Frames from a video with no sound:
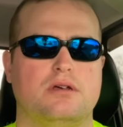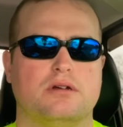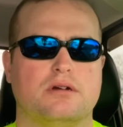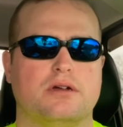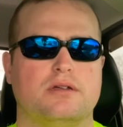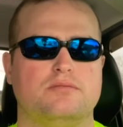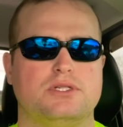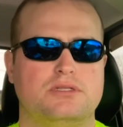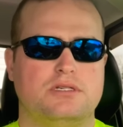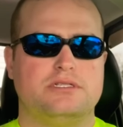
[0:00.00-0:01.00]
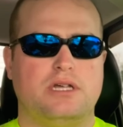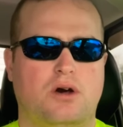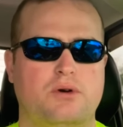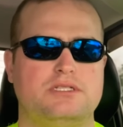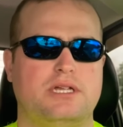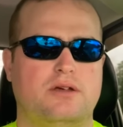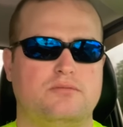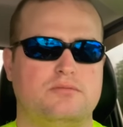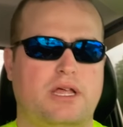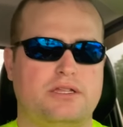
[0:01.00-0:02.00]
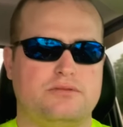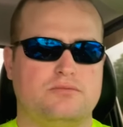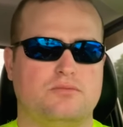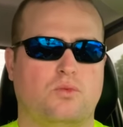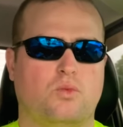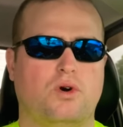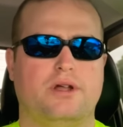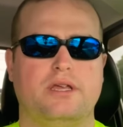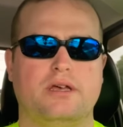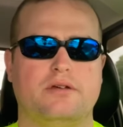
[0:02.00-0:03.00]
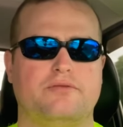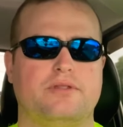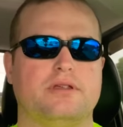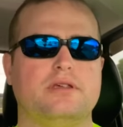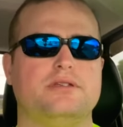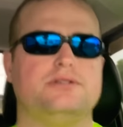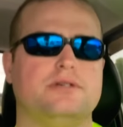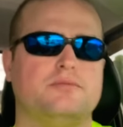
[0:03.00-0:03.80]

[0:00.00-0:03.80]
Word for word: All right, but it's always that that what if that gets you.